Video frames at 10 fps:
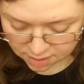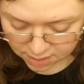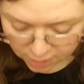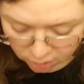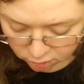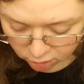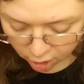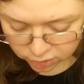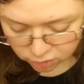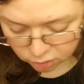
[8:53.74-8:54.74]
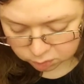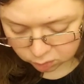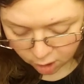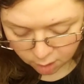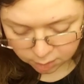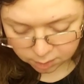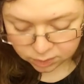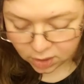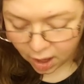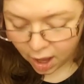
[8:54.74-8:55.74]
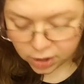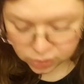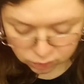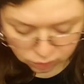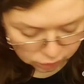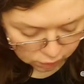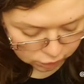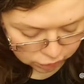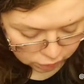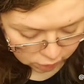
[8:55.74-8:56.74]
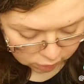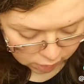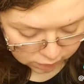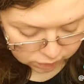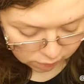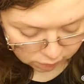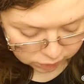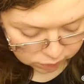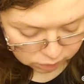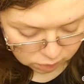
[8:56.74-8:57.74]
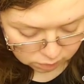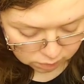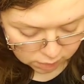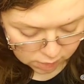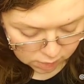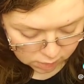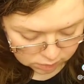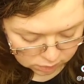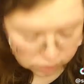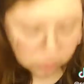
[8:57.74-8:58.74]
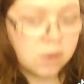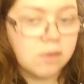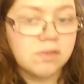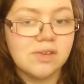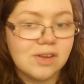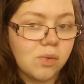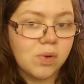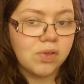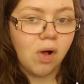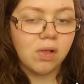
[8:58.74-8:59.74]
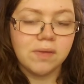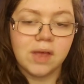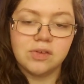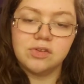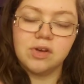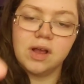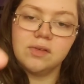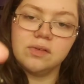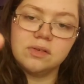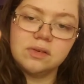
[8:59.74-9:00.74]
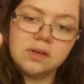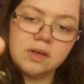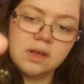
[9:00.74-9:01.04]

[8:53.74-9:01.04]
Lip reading: They are not your problem. You deserve sugar, not salt. You don't deserve to deal with all of that stress.